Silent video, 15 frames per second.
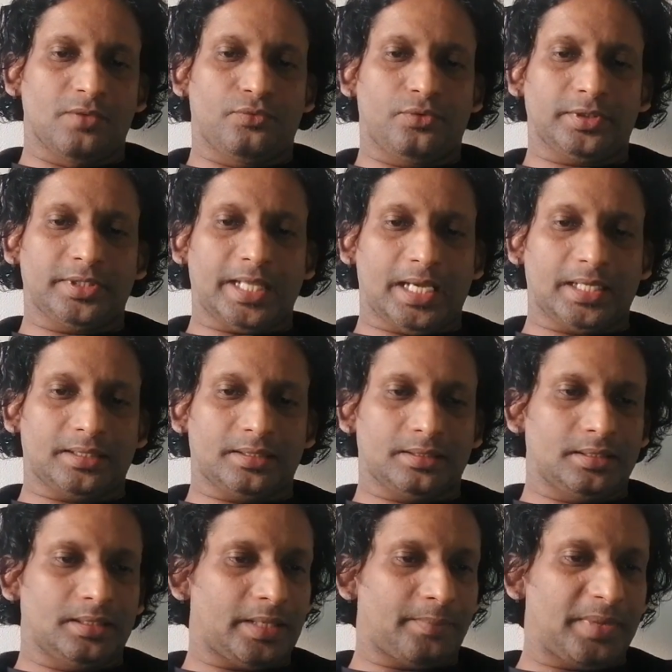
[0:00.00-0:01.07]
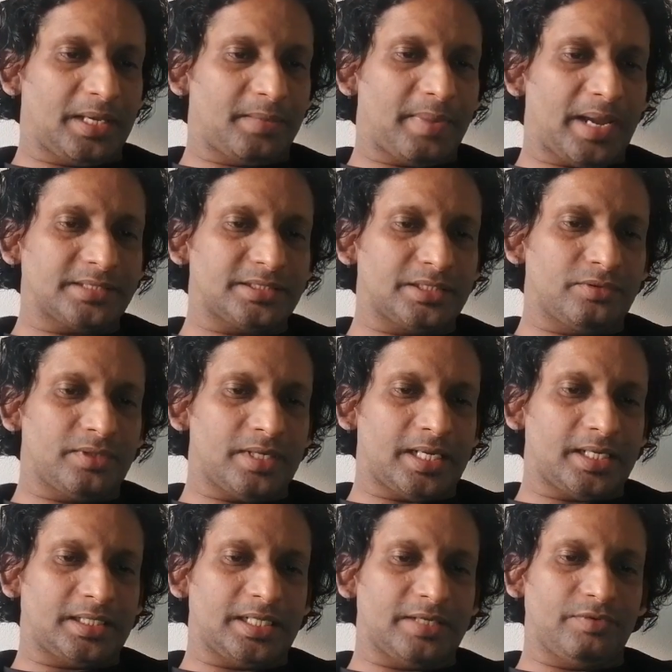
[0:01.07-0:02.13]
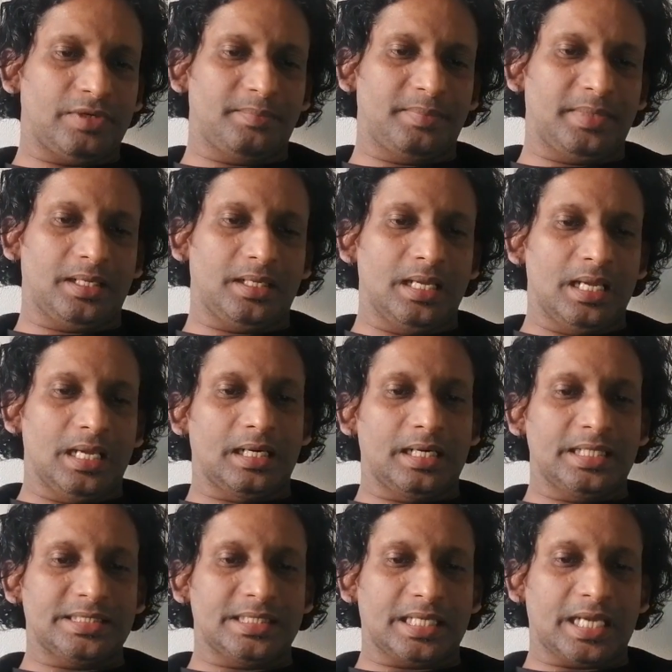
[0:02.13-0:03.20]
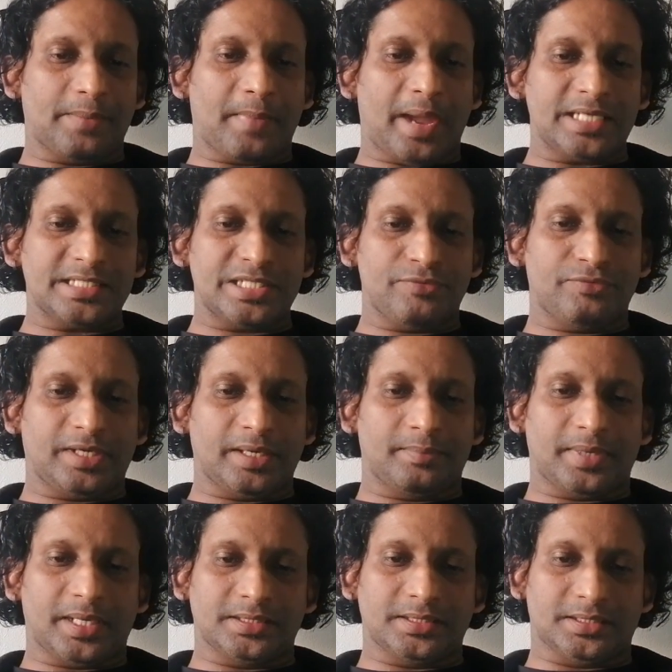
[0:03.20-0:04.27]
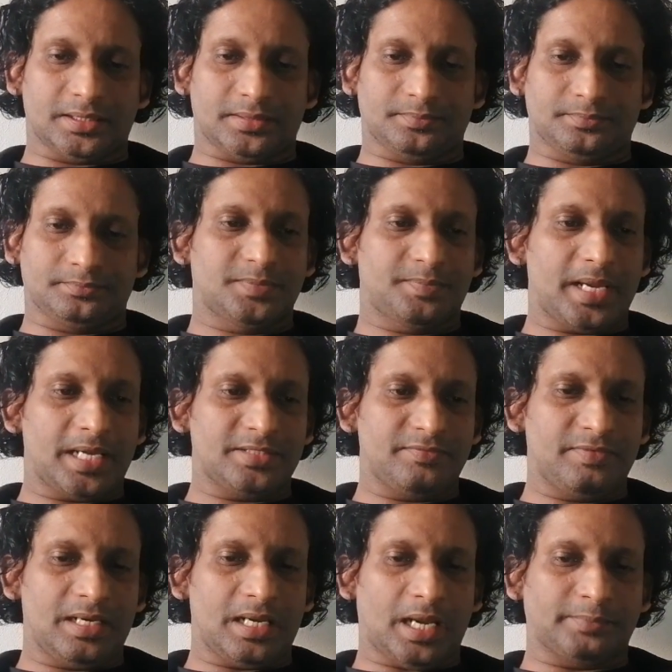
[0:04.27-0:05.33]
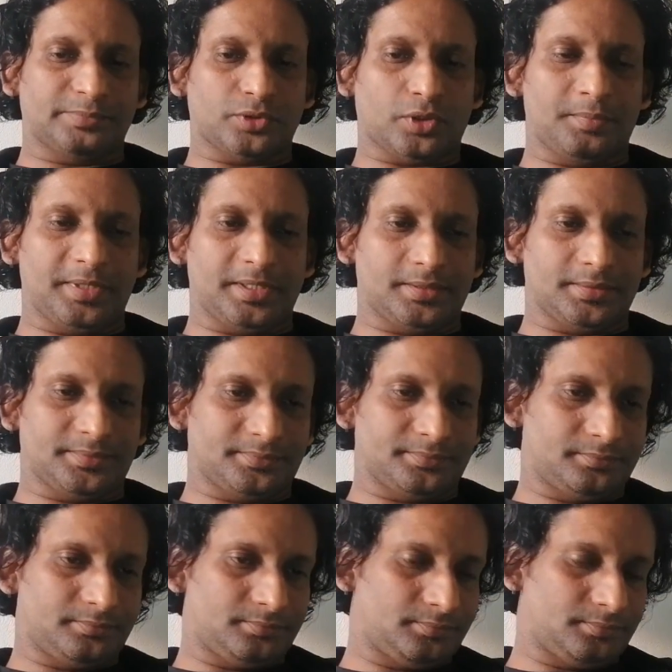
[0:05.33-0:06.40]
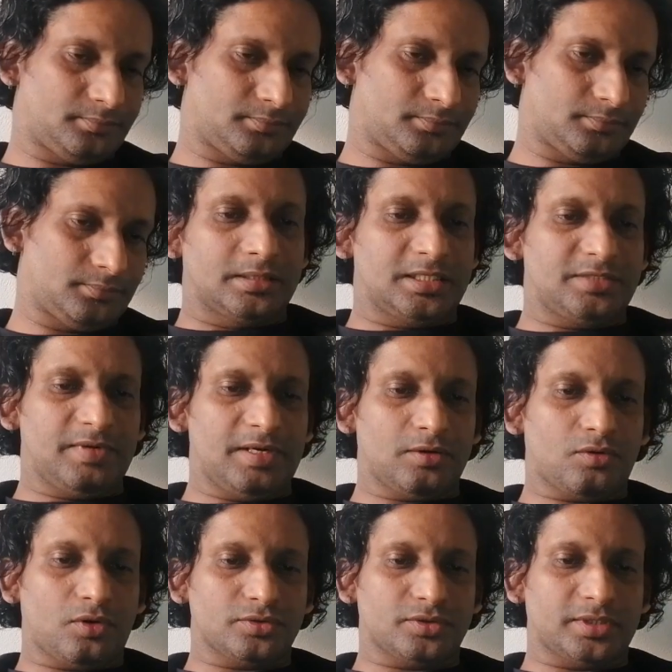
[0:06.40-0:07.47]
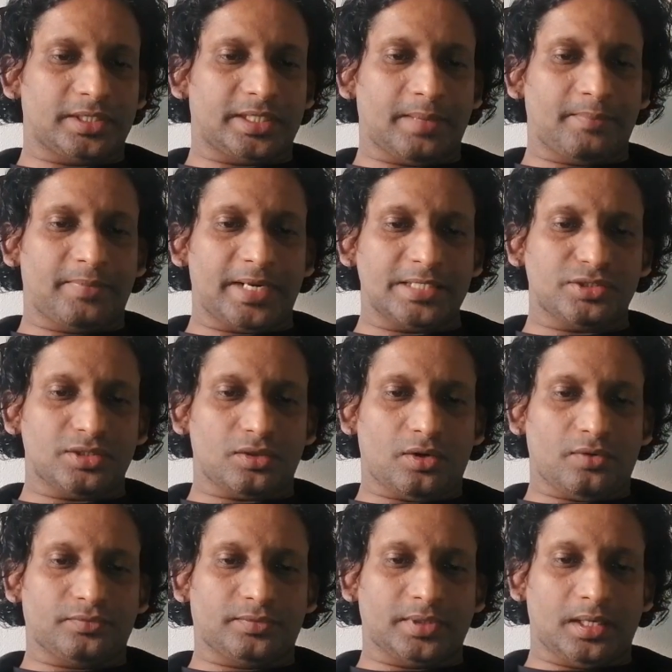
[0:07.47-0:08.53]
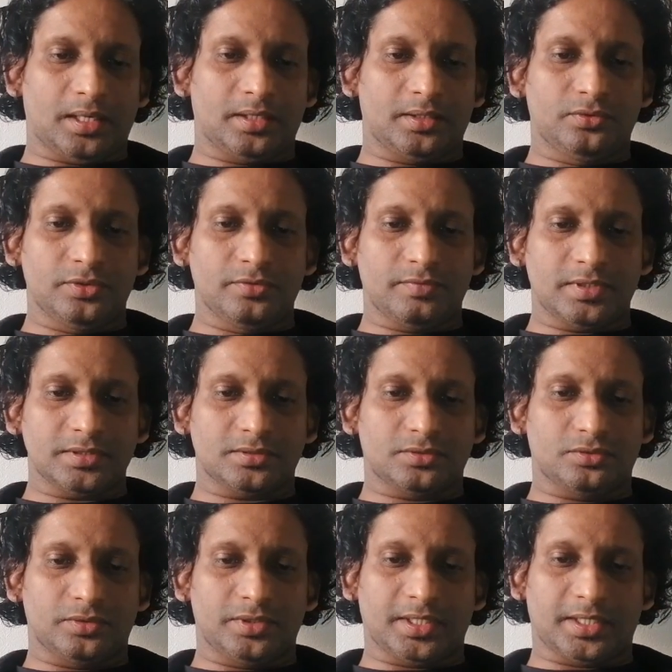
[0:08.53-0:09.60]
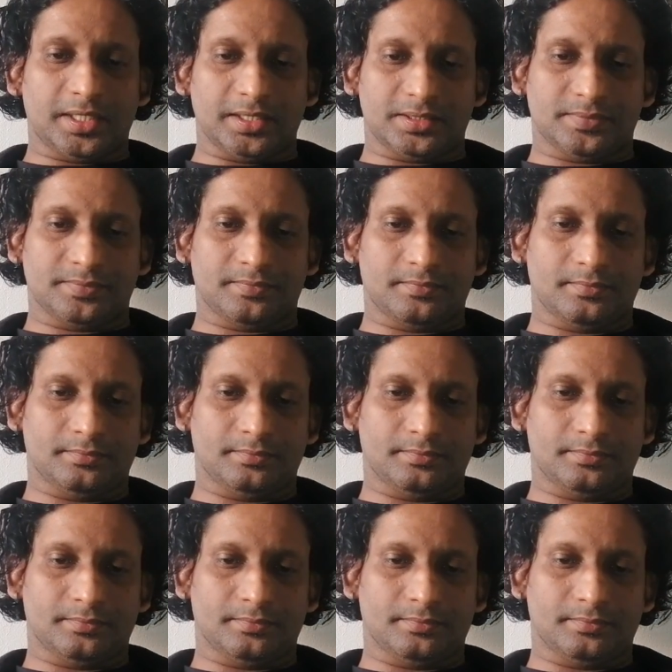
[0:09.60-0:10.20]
For that, the Big Bang singularity will be releasing a massive temperature. Space will absorb it. This will cause the temperature of the universe to decrease.